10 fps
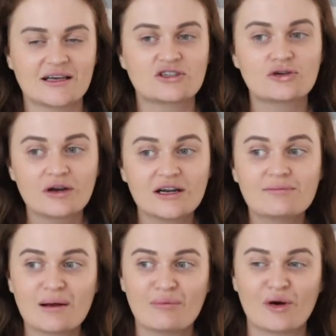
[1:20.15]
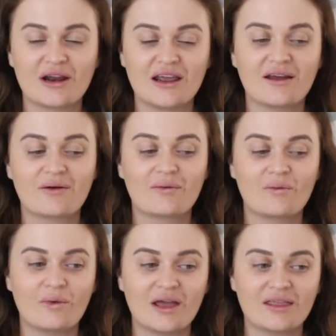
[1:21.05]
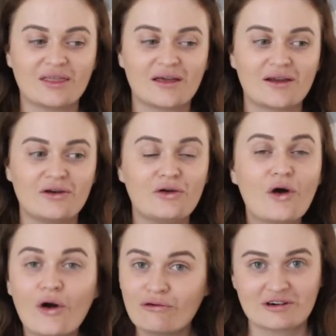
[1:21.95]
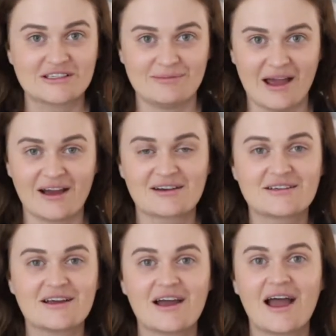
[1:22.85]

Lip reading: I treated my body with no respect.